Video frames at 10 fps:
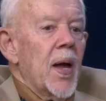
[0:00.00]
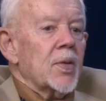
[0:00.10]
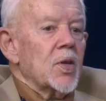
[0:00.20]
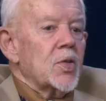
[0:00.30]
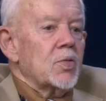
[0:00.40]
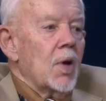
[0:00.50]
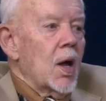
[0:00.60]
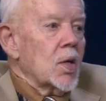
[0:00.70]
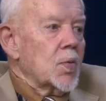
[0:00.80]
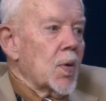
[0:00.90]
back to
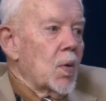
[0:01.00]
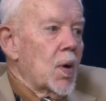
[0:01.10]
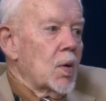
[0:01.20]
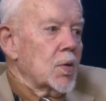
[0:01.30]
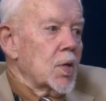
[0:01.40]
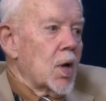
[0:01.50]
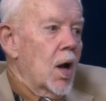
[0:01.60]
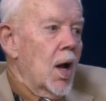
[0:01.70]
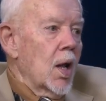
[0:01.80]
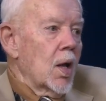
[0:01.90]
Stroudsburg when I was in
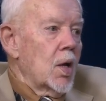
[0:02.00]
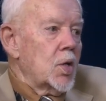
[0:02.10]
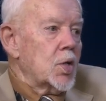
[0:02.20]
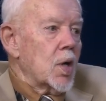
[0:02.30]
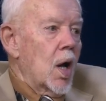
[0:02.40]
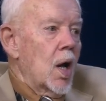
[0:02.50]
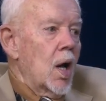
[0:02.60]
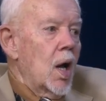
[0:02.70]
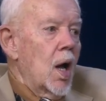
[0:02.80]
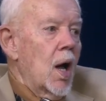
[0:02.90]
college,
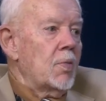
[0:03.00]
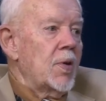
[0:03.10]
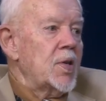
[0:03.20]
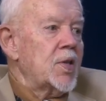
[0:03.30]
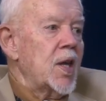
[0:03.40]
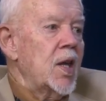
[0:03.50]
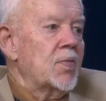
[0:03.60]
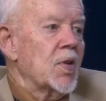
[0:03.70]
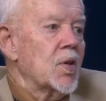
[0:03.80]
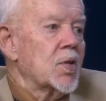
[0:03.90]
uh, I
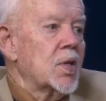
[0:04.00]
received a,